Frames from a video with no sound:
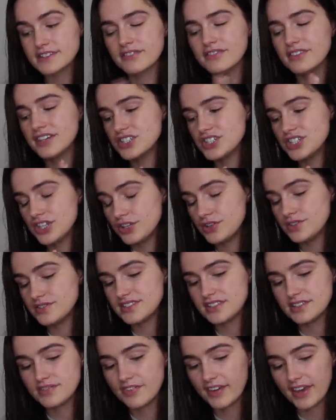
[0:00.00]
I've literally
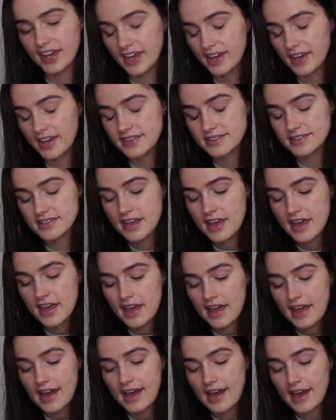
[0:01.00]
used this for years,
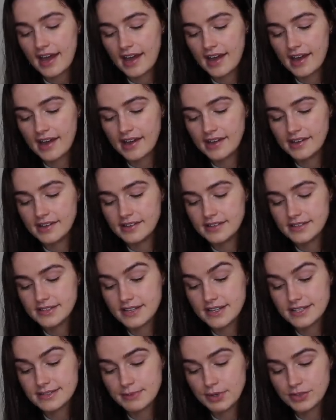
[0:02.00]
and
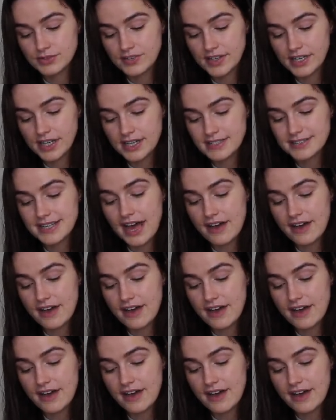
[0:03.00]
this smells really nice,